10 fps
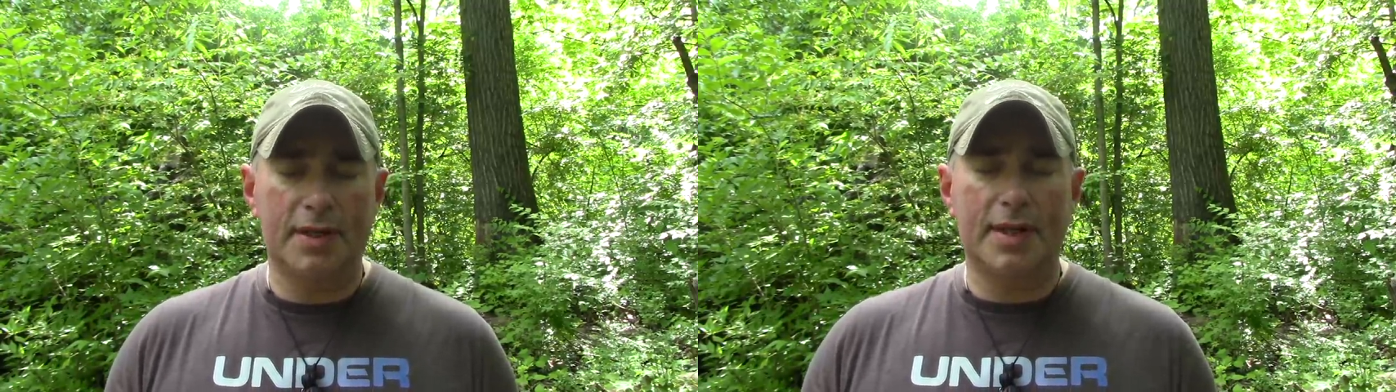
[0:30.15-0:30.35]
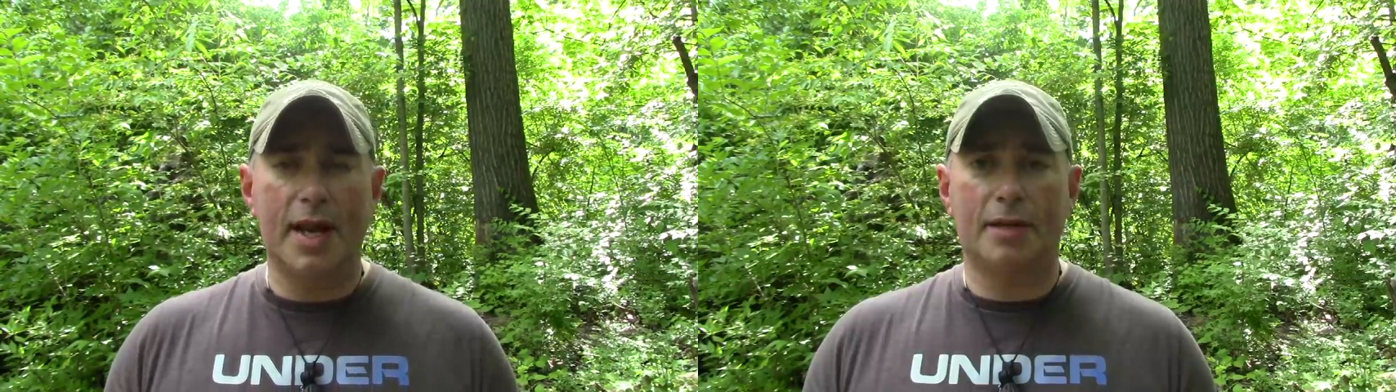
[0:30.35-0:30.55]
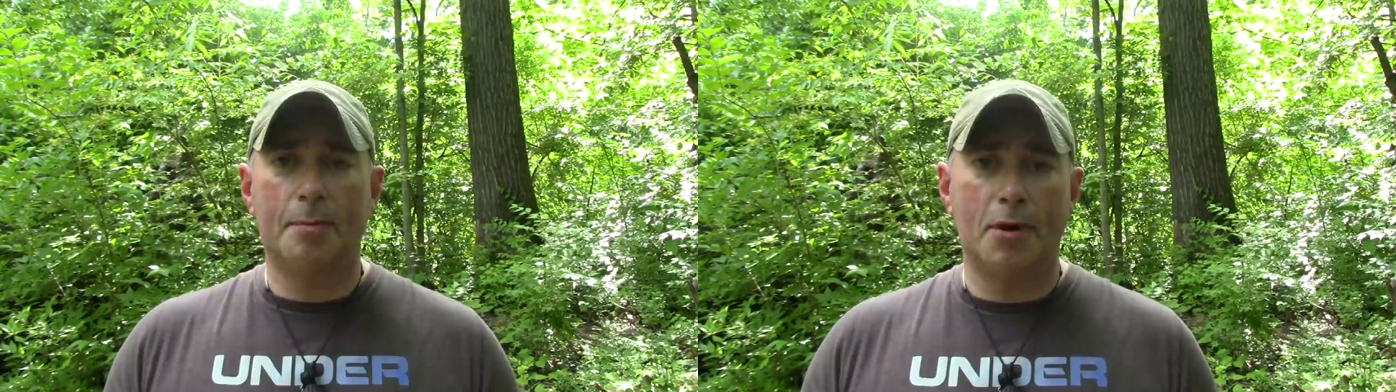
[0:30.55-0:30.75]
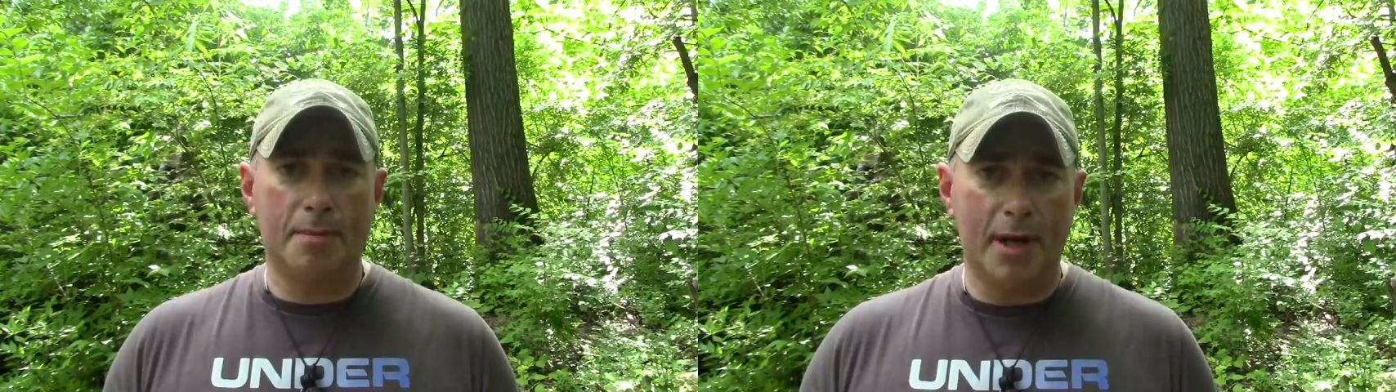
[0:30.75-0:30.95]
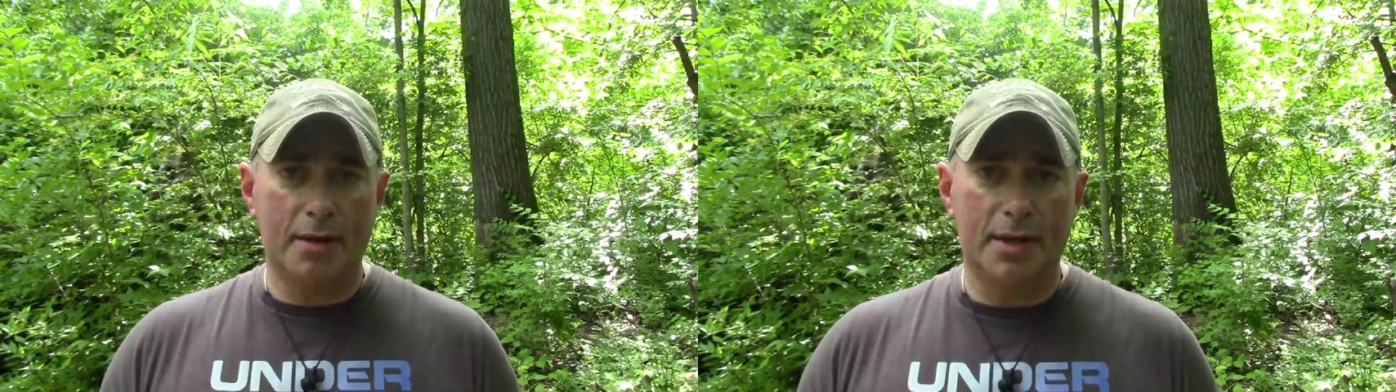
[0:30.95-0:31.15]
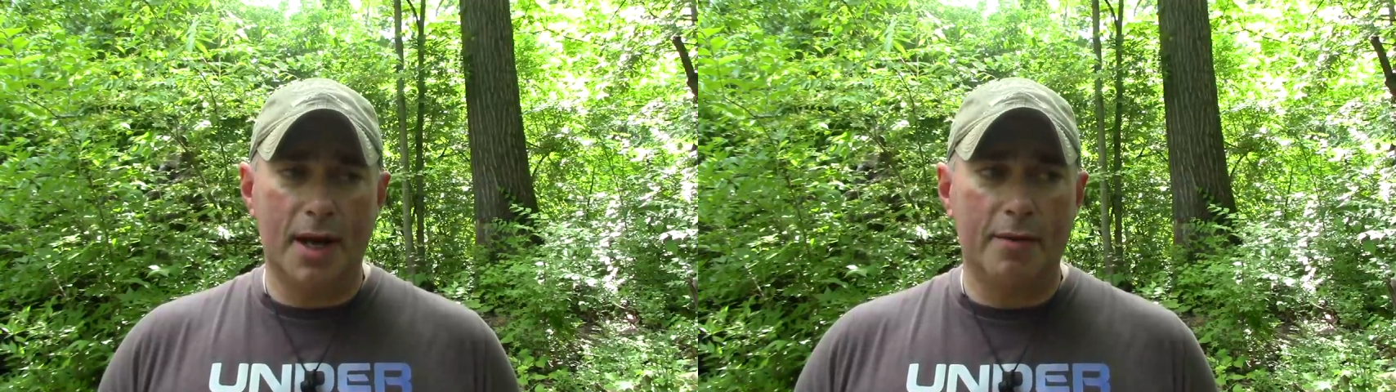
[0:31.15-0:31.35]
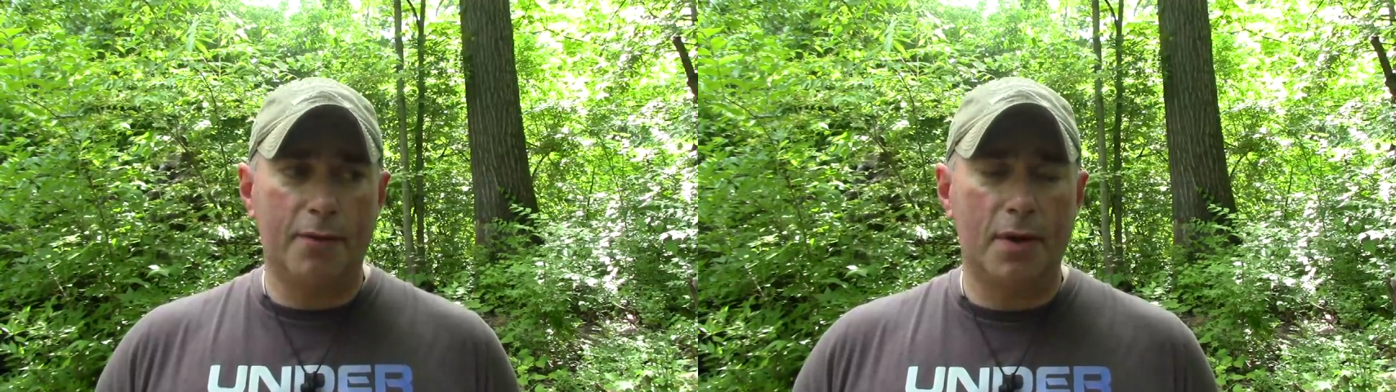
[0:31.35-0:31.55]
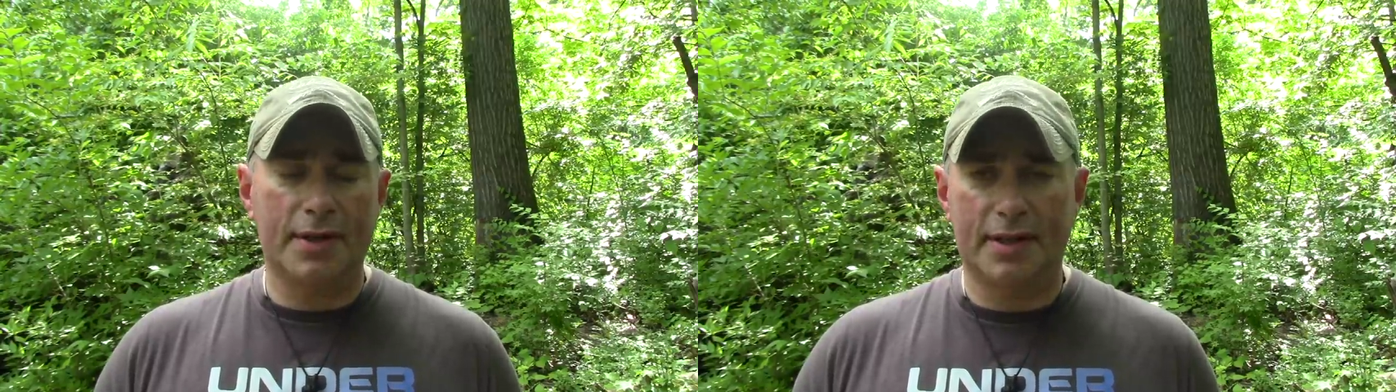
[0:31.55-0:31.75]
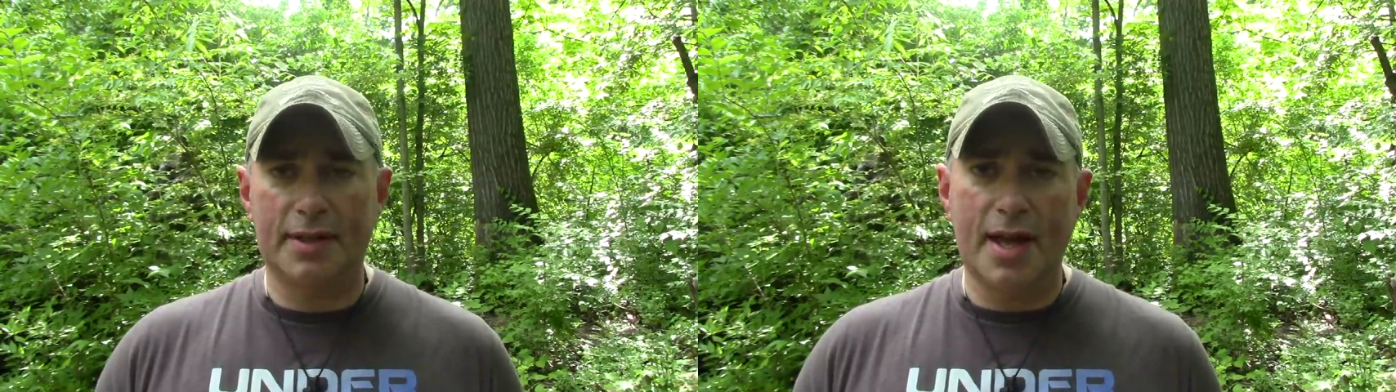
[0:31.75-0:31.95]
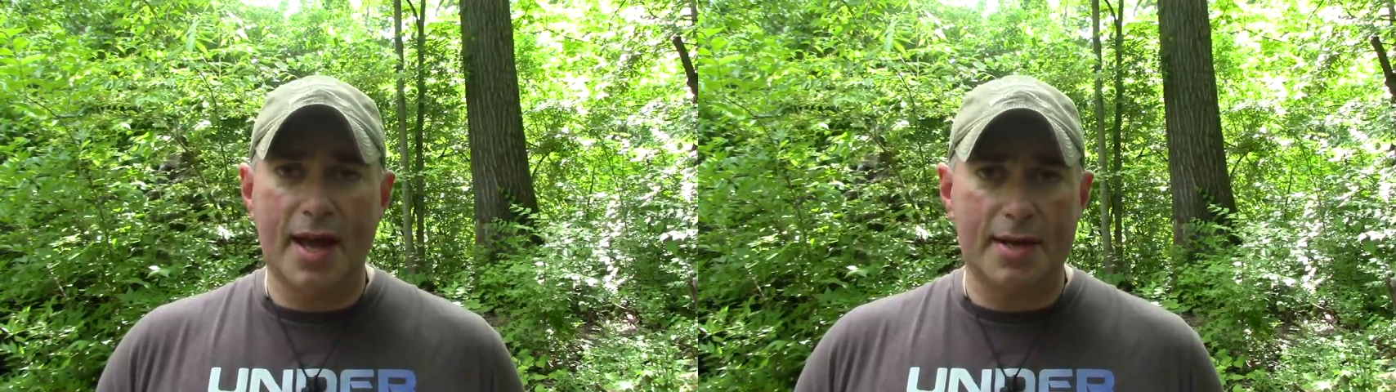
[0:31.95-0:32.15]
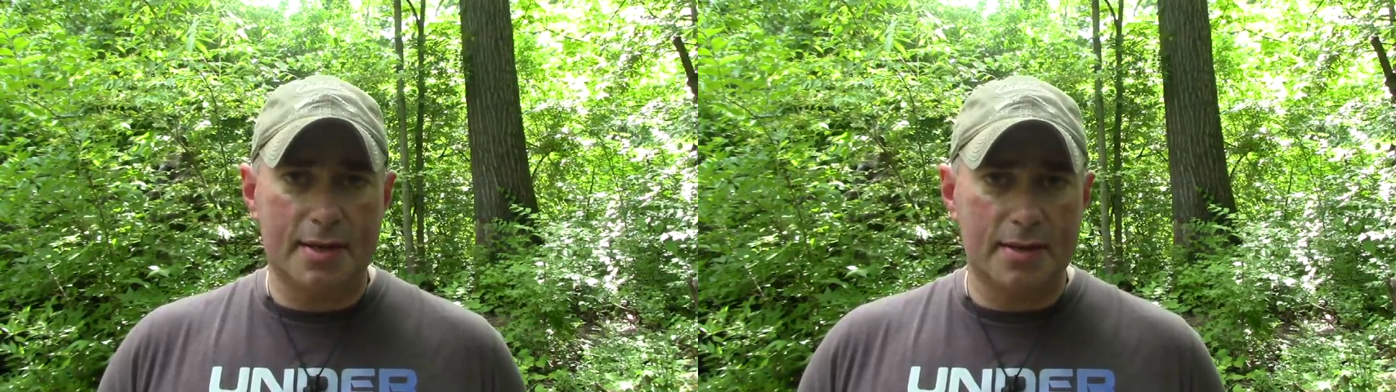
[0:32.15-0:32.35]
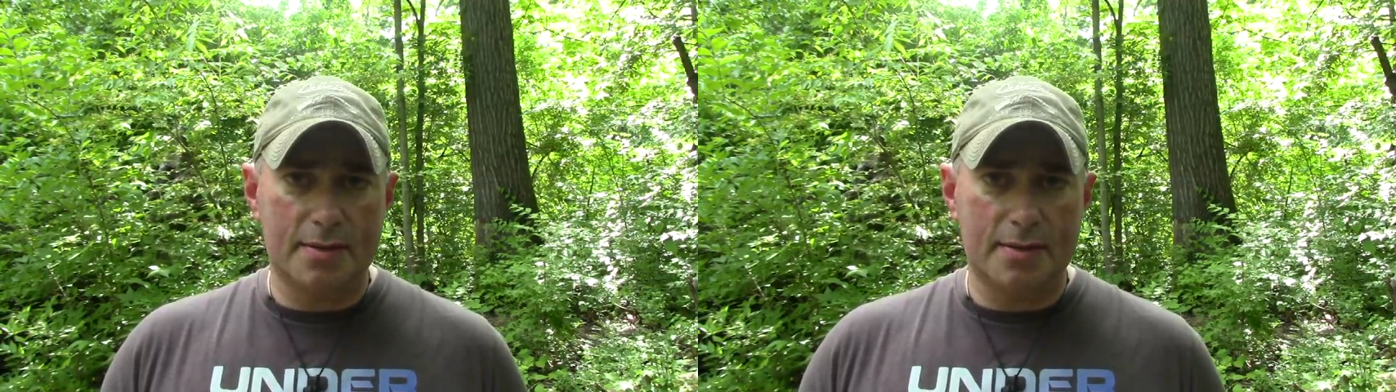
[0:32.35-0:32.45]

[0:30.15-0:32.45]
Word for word: say Smoky Mountain Knife Works a lot